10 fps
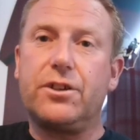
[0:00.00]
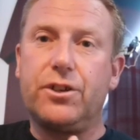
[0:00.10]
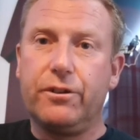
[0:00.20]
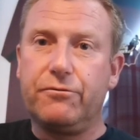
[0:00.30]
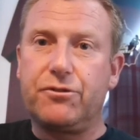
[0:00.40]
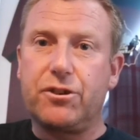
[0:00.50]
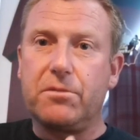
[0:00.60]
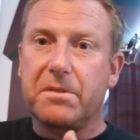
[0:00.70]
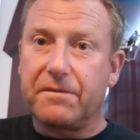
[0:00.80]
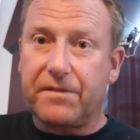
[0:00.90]

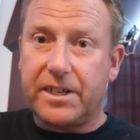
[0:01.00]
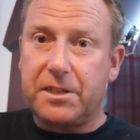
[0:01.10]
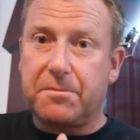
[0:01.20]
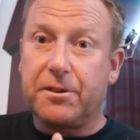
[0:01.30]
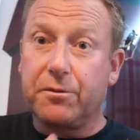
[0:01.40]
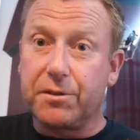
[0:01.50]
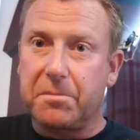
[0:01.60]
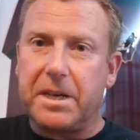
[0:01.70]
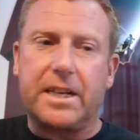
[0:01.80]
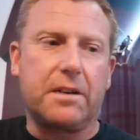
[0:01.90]
YouTube and Facebook, All The
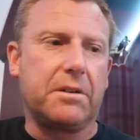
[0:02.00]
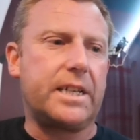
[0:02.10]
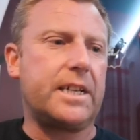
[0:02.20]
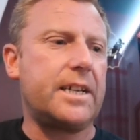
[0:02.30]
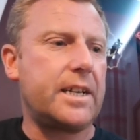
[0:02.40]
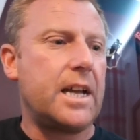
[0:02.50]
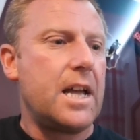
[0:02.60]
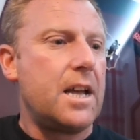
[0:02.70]
Beer No Idea.